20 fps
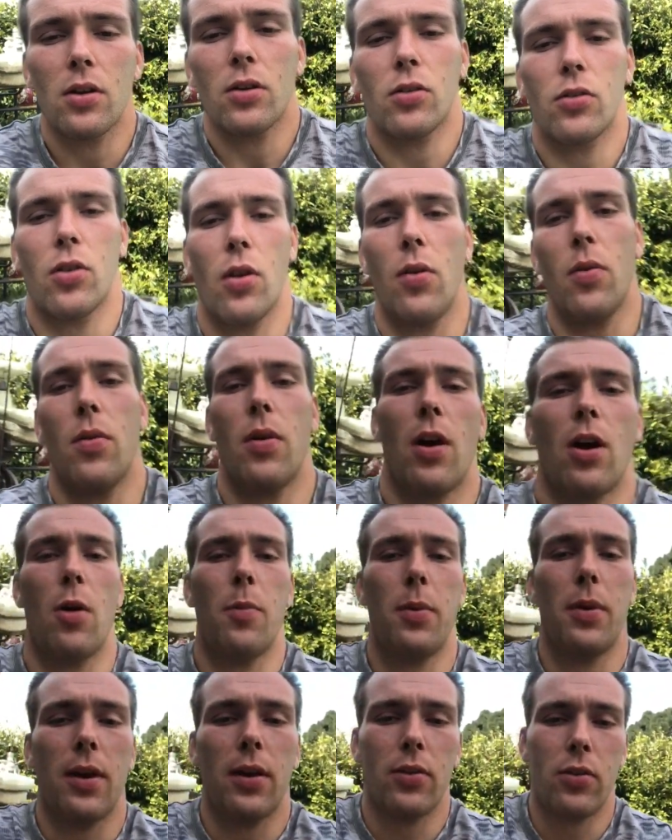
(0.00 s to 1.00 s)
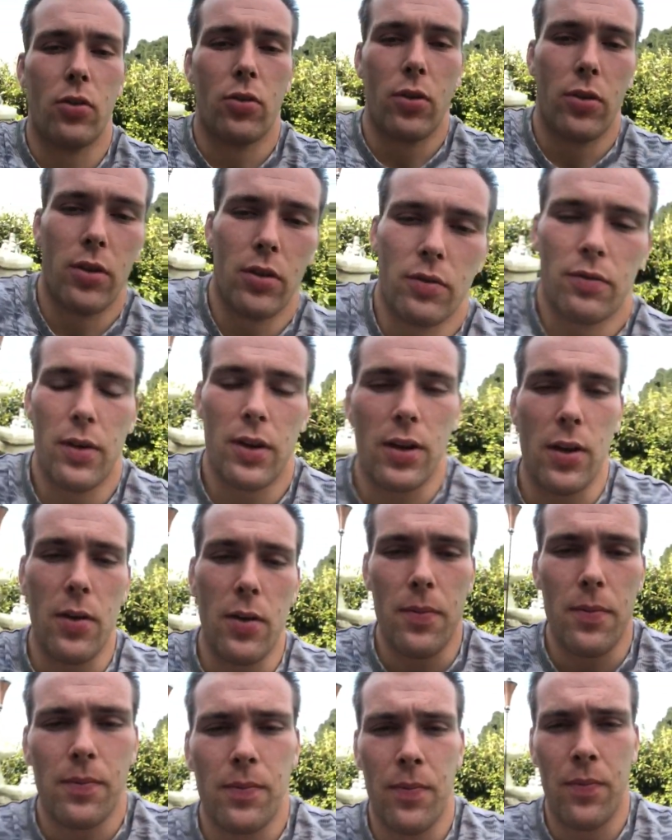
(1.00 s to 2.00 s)
So I hope you guys enjoyed this
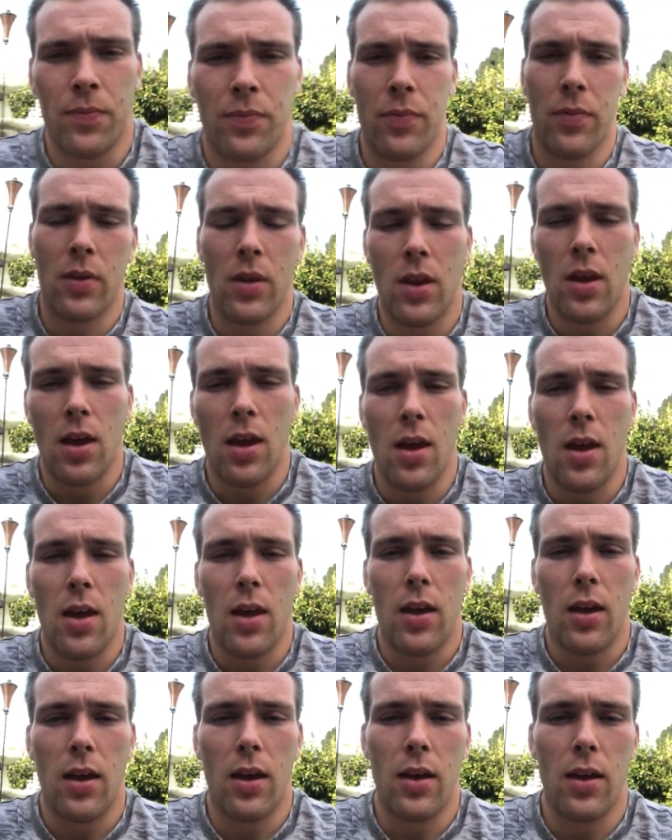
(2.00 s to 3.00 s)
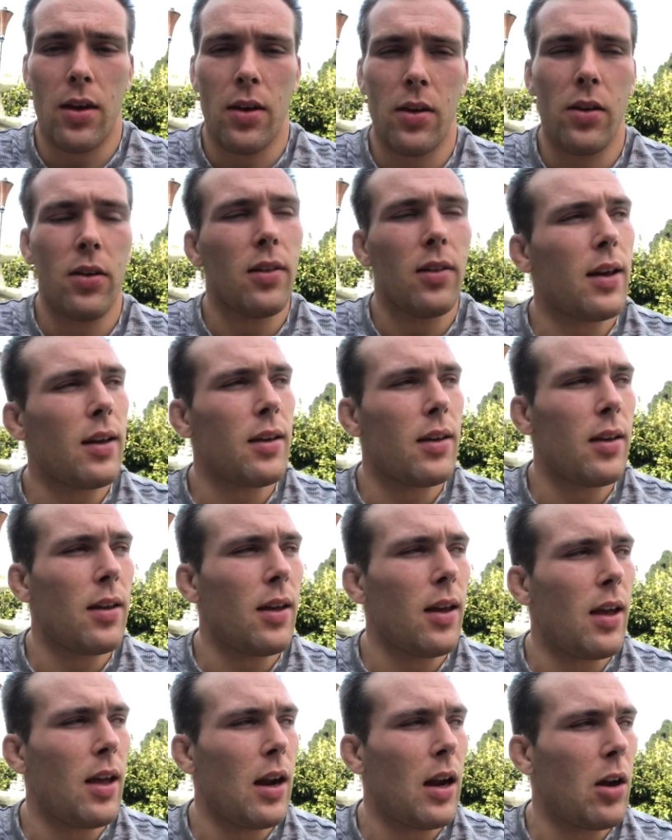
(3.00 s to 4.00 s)
video and you like
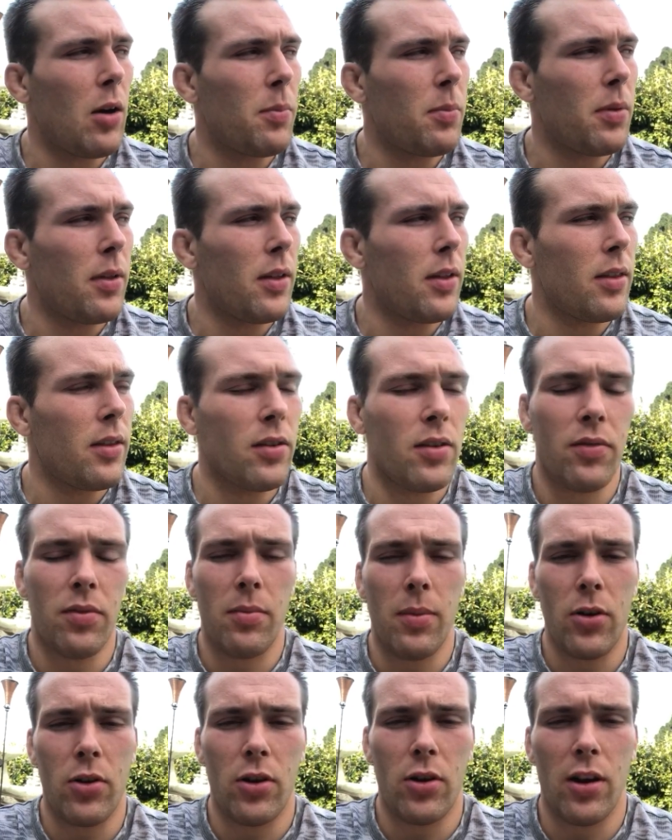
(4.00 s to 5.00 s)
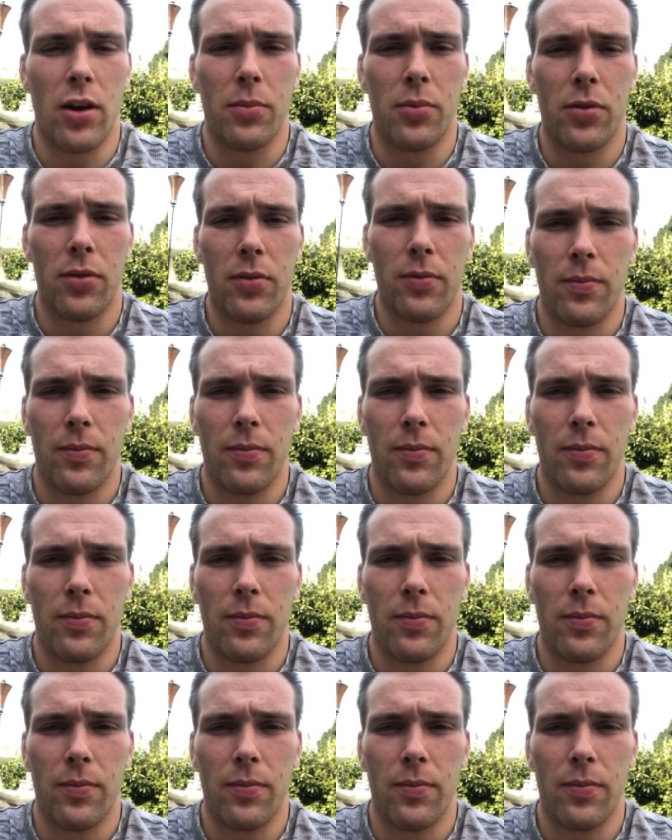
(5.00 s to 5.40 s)
it, and I hope that this information helps.